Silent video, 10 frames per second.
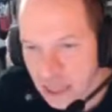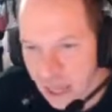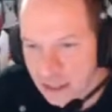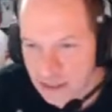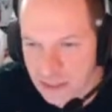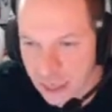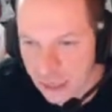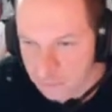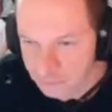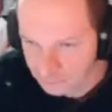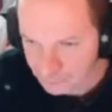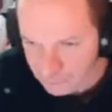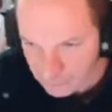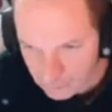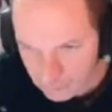chat is saying,
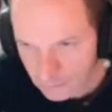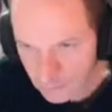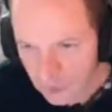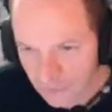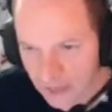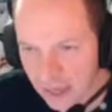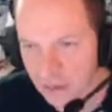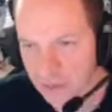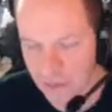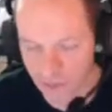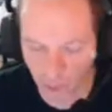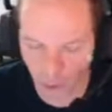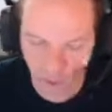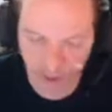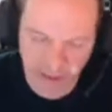Diane Glitter says
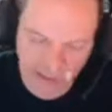Pokemon.